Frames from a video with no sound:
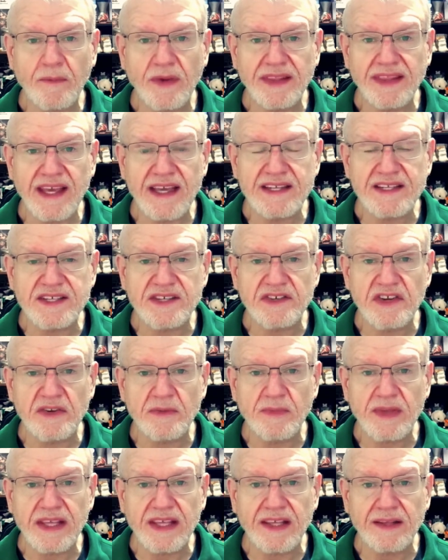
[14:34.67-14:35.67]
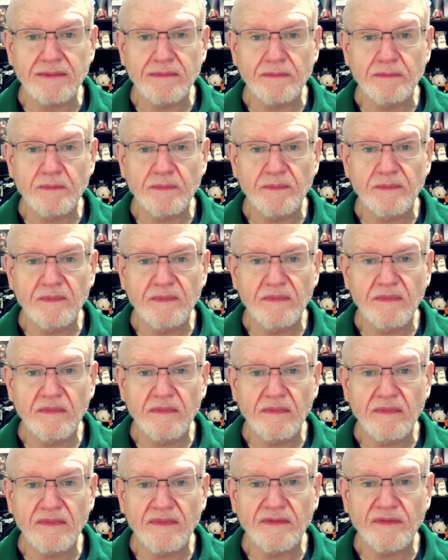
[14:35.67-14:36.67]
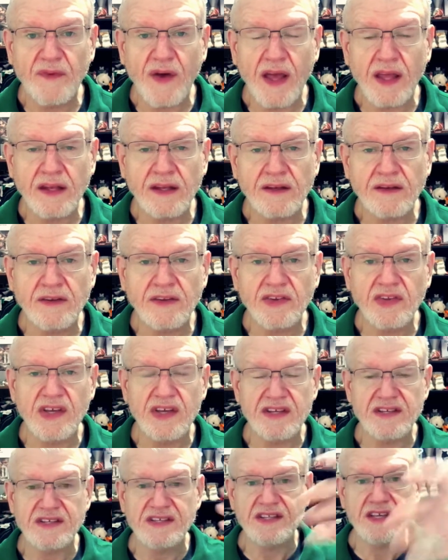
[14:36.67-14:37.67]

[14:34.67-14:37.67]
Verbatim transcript: but that's gonna be fun because